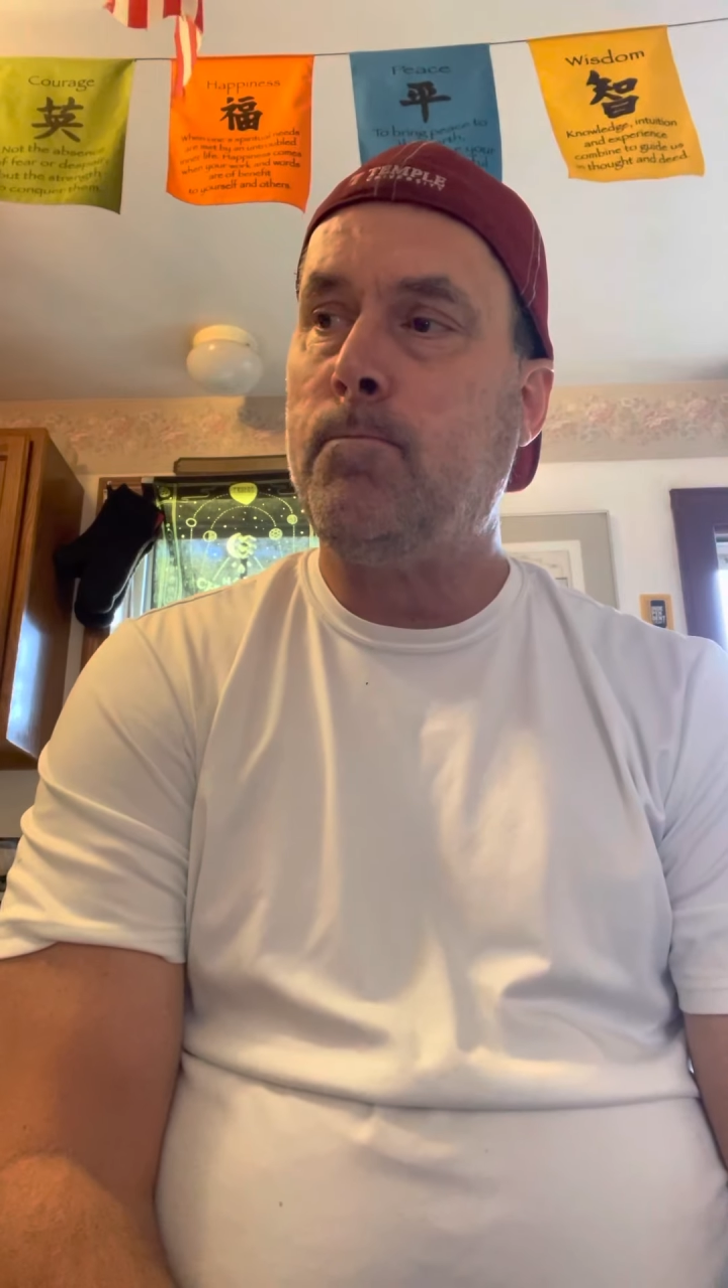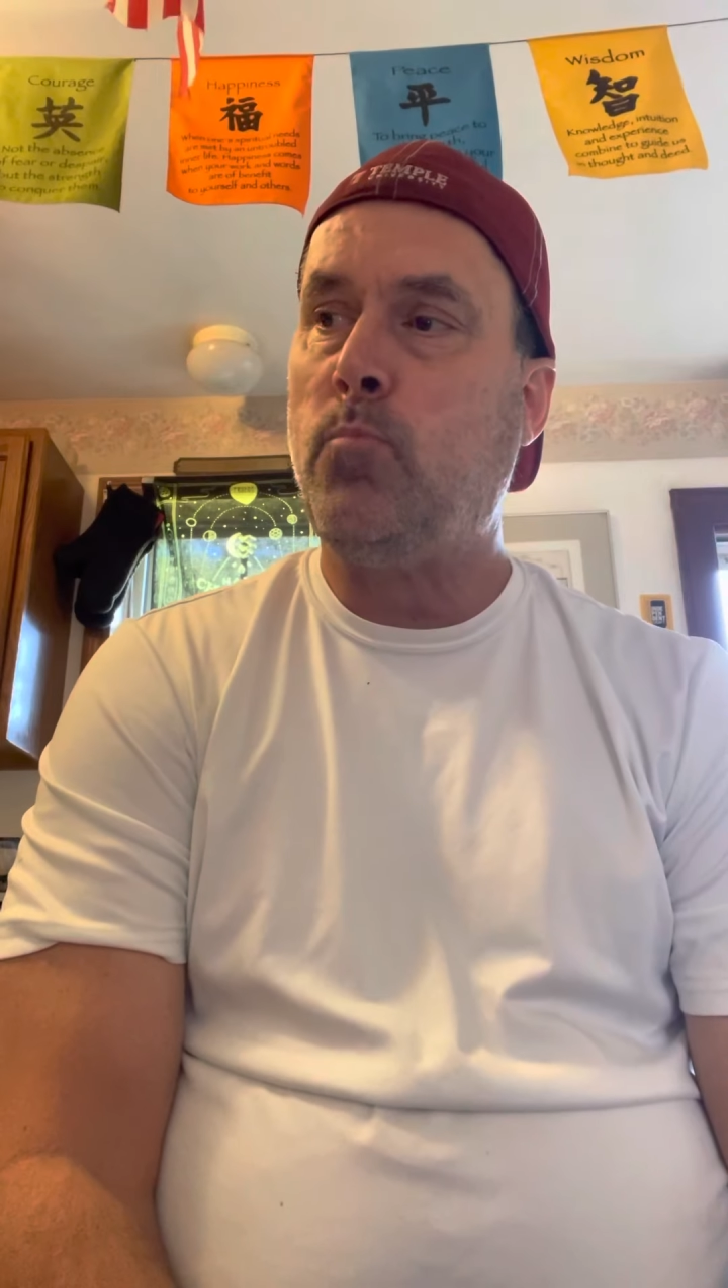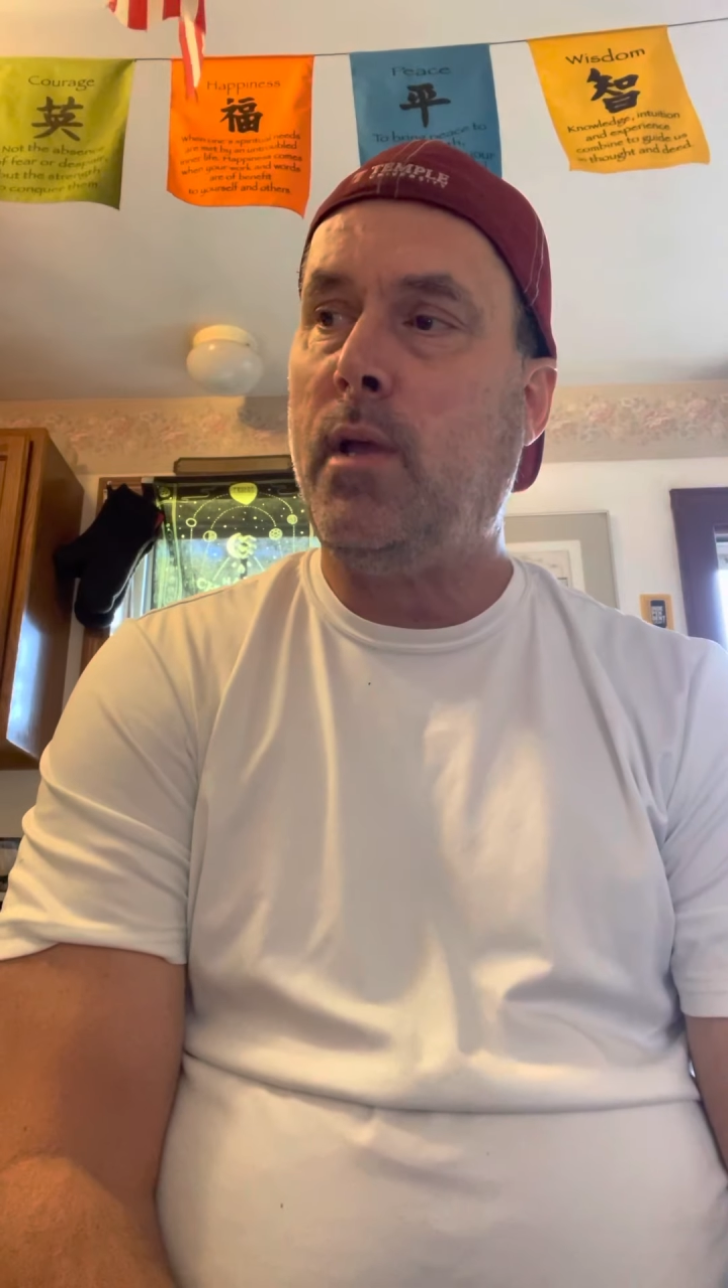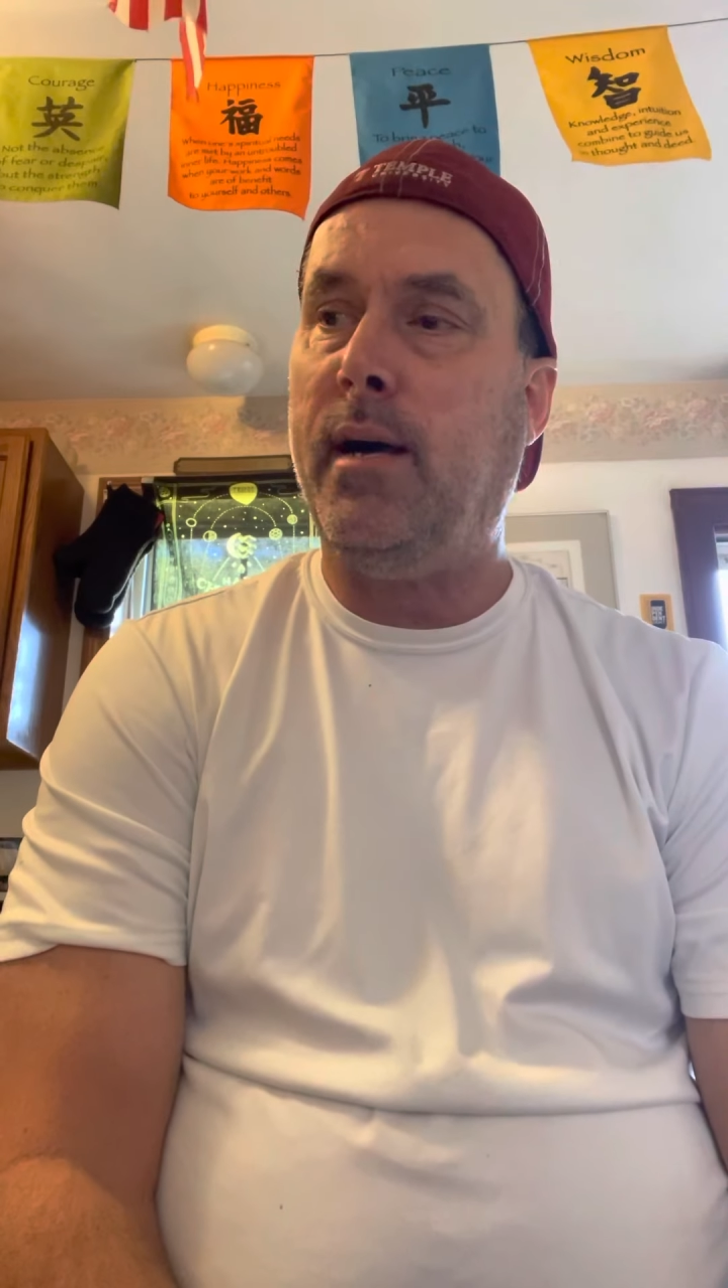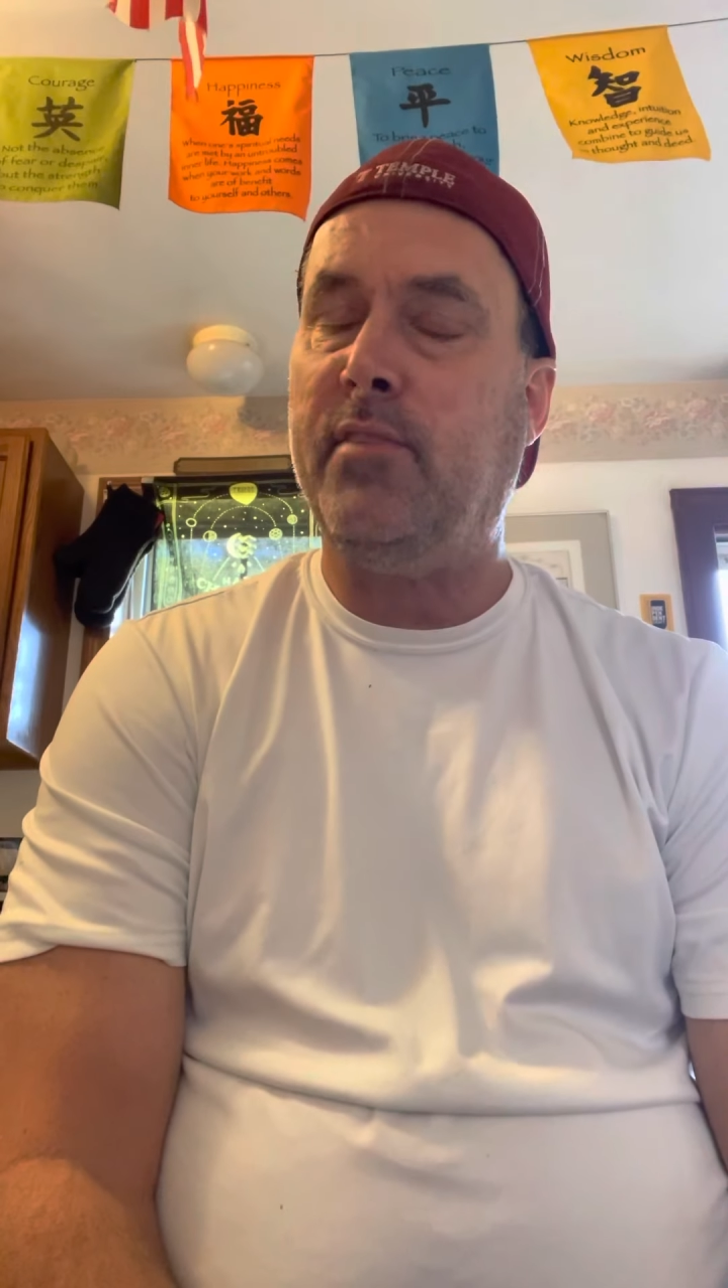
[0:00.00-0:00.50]

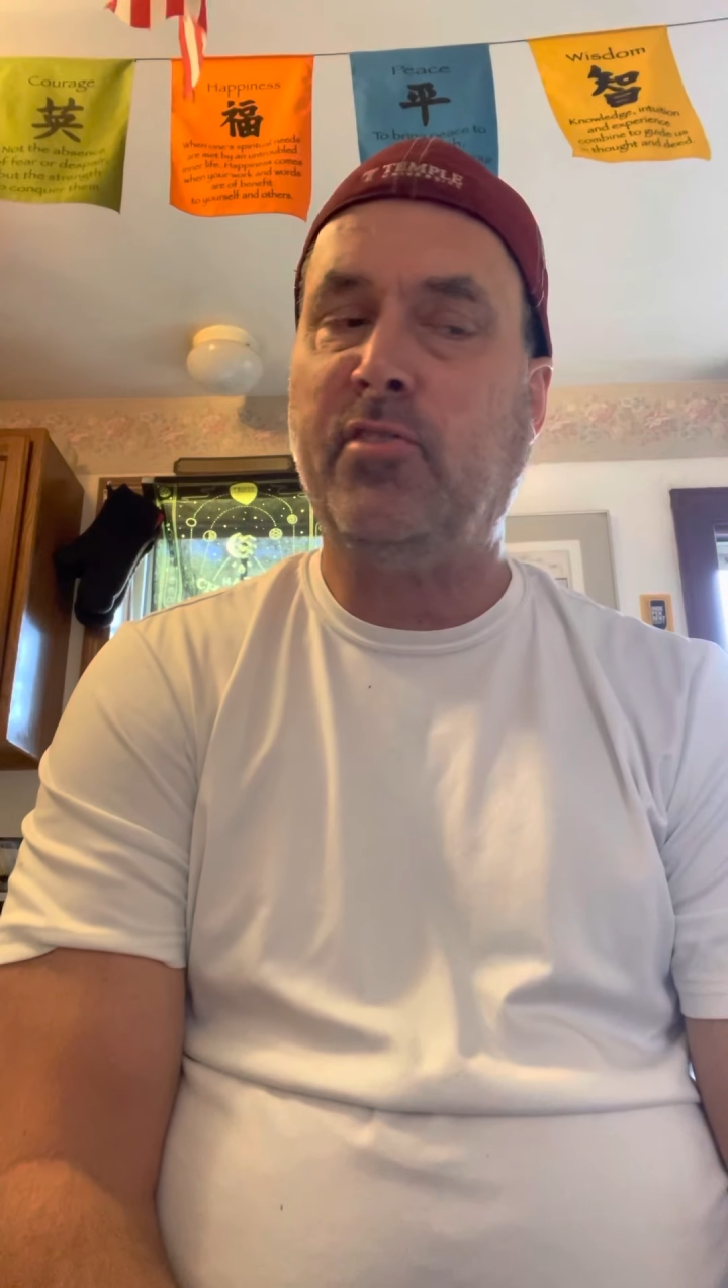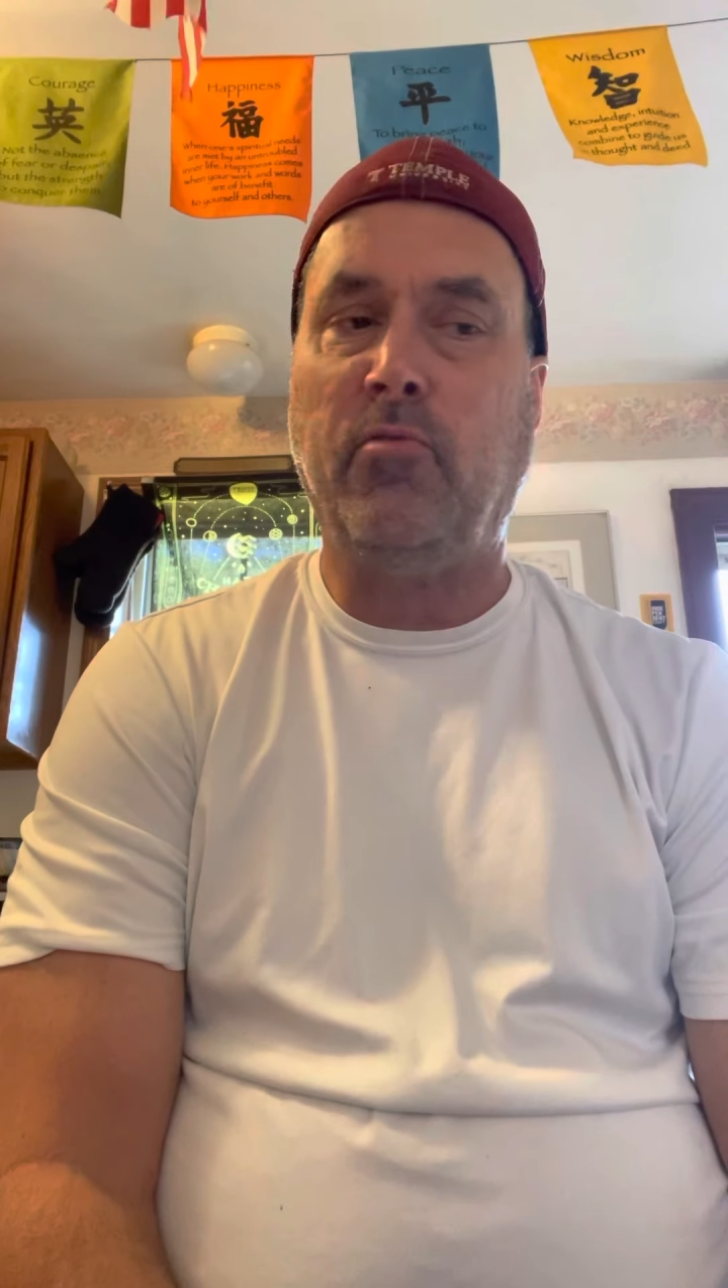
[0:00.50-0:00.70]
So